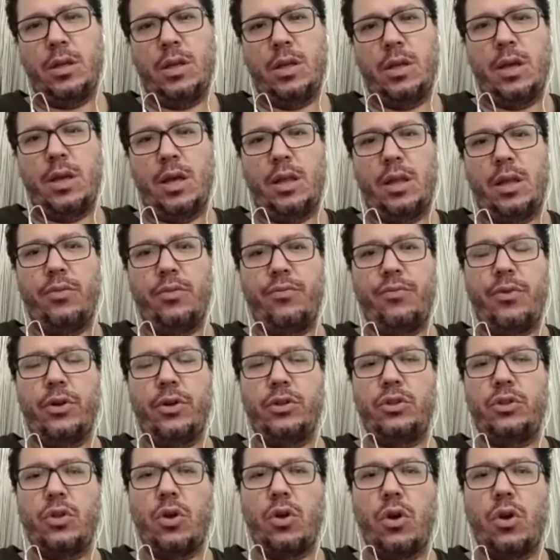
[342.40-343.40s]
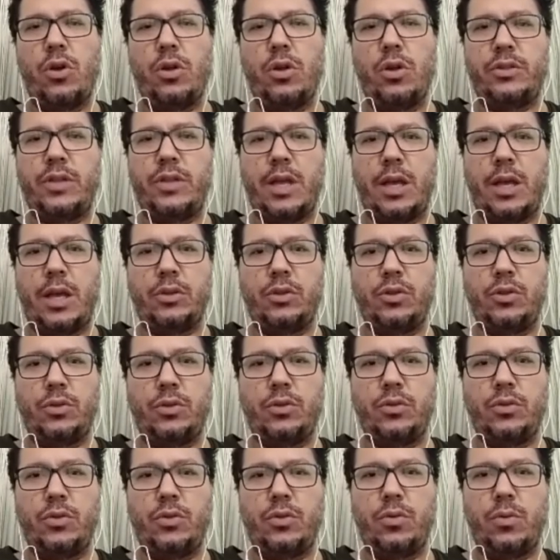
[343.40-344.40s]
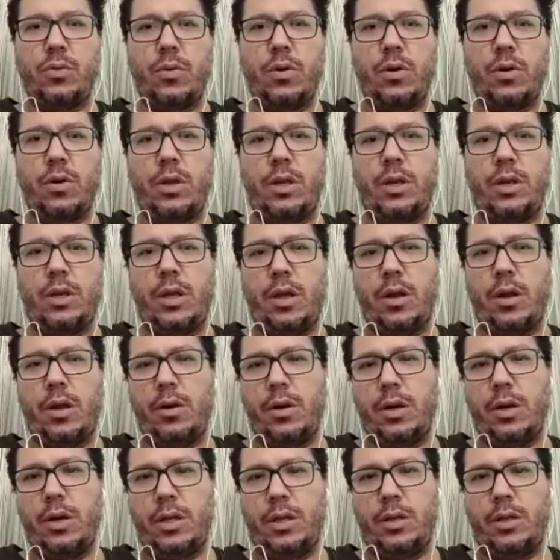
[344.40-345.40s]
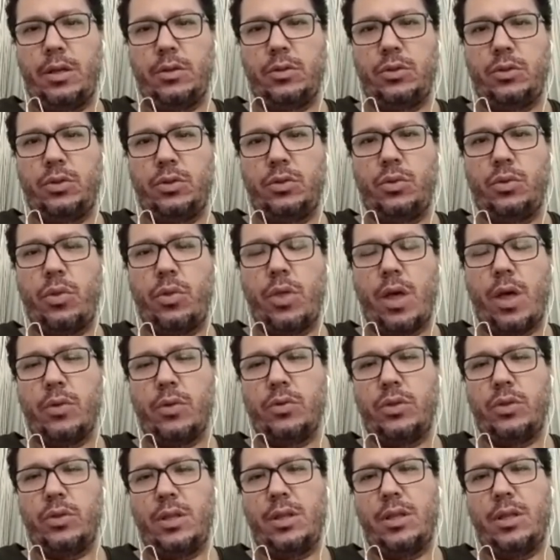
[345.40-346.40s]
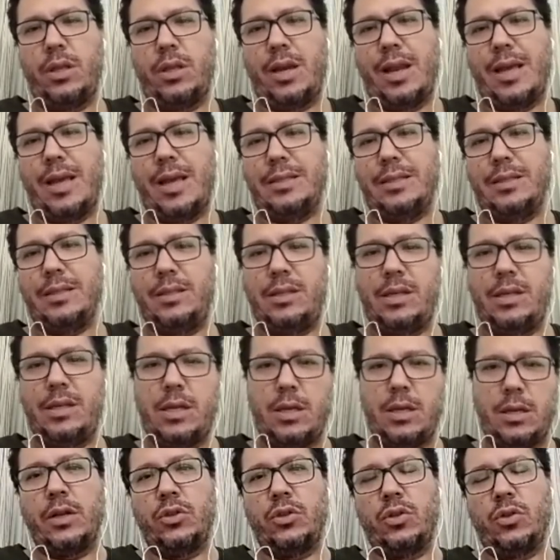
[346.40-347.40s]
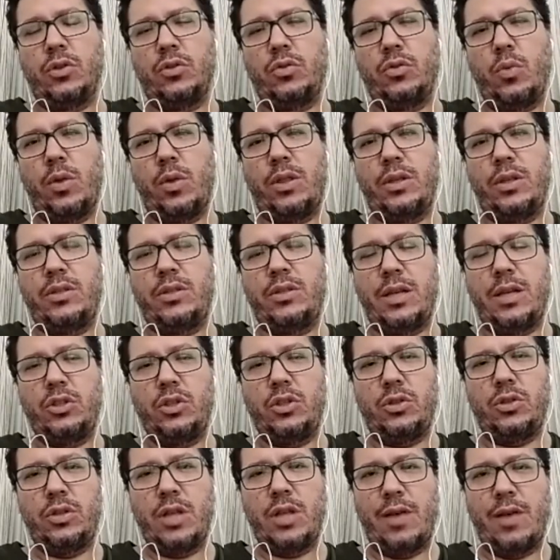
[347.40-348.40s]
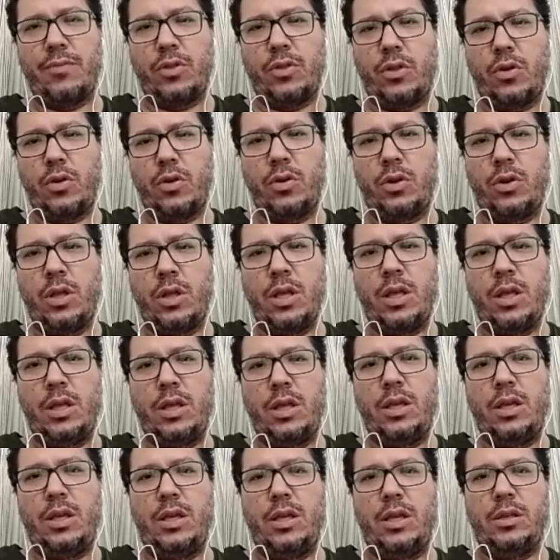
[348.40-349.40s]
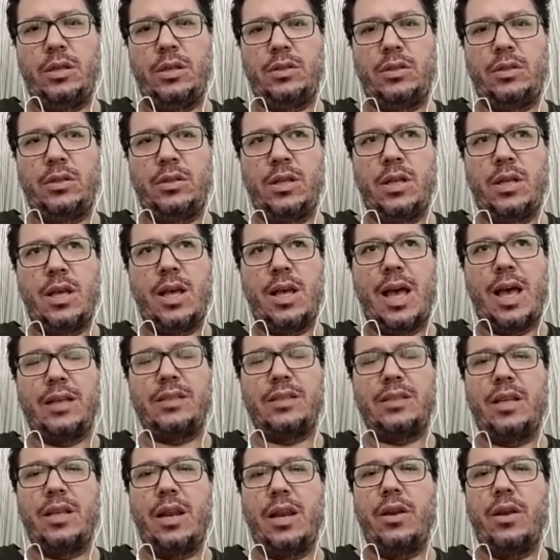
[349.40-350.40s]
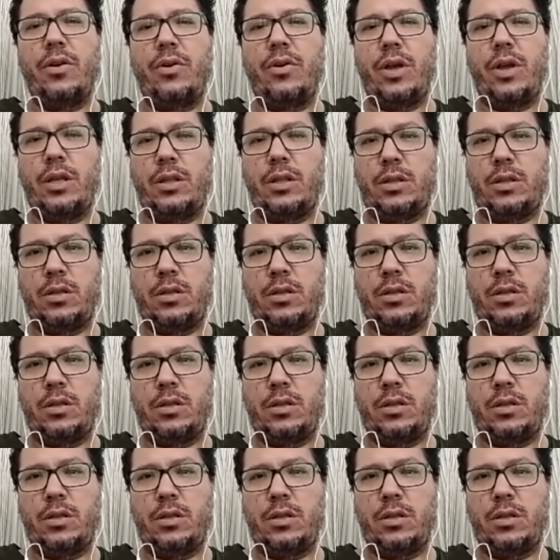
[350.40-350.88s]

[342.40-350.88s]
and the first oil sanctions were in early 2019. What the sanctions have done is accelerate